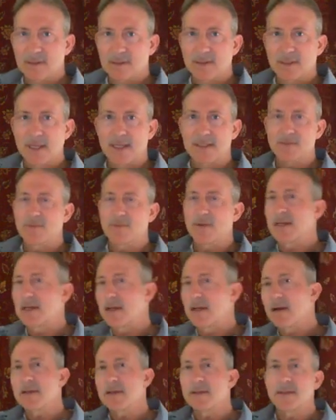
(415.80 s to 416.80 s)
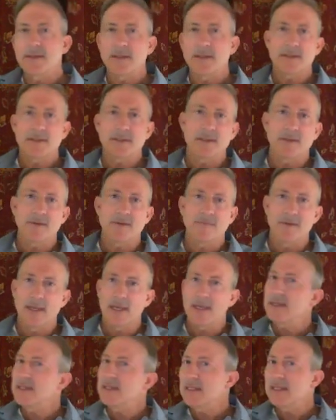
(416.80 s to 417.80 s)
That is, regardless of
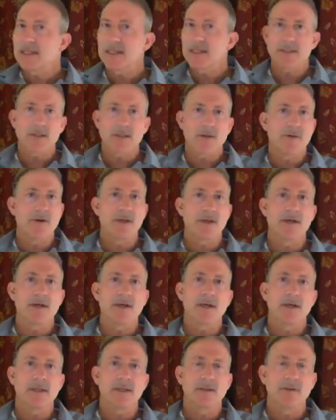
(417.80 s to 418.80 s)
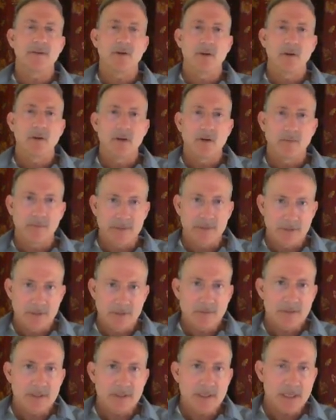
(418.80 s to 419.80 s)
anything that's going on, when
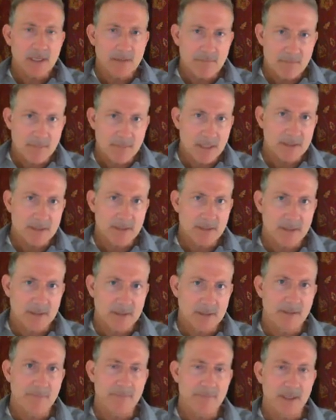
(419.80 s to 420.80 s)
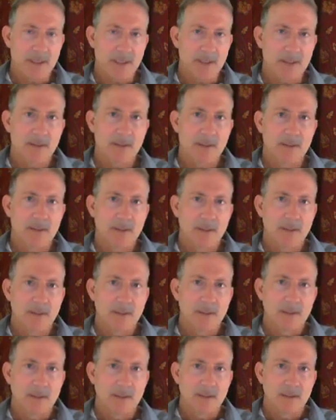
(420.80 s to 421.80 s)
Susie commits to something,
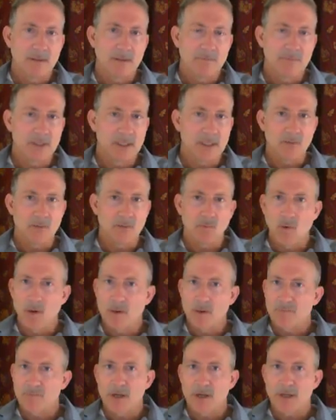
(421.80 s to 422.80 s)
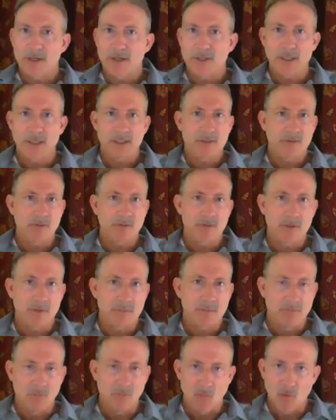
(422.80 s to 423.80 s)
be it one project or
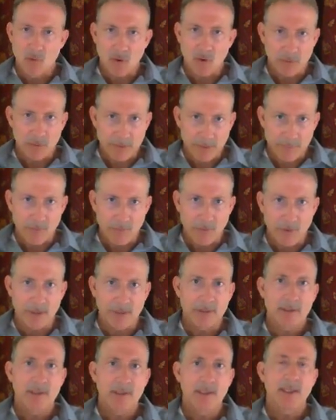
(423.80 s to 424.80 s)
more than one,